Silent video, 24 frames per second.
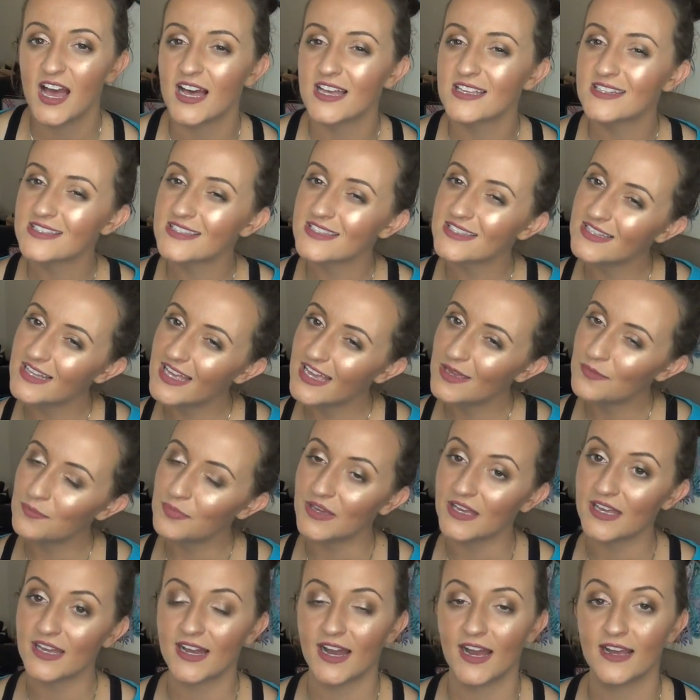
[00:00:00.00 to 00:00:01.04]
A slight
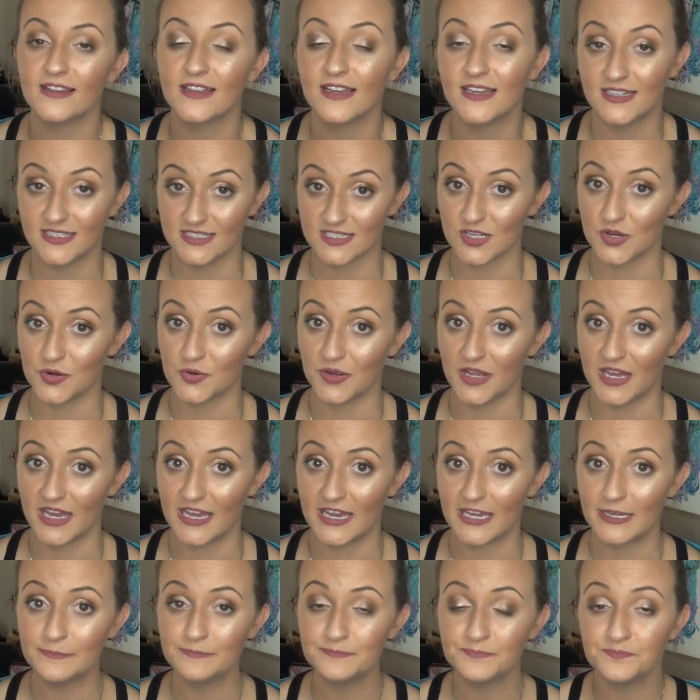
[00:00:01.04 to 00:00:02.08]
pink highlight is
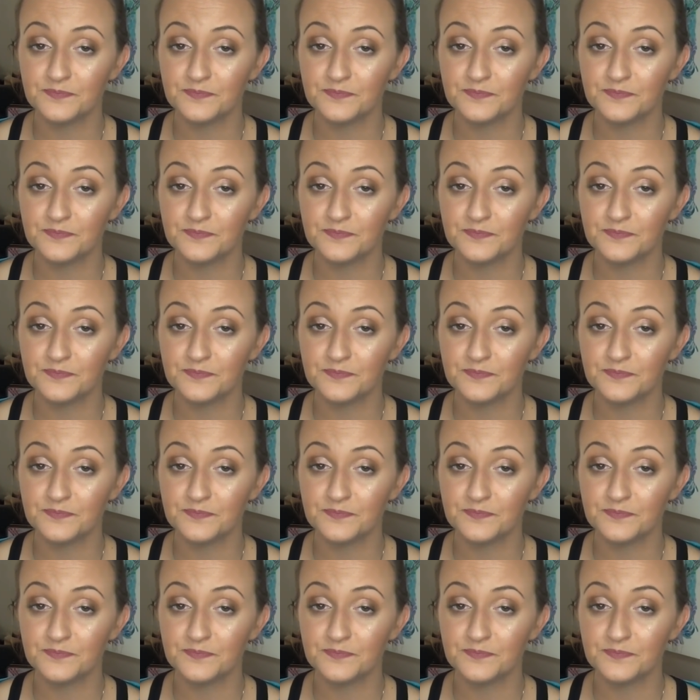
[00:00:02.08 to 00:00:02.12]
okay.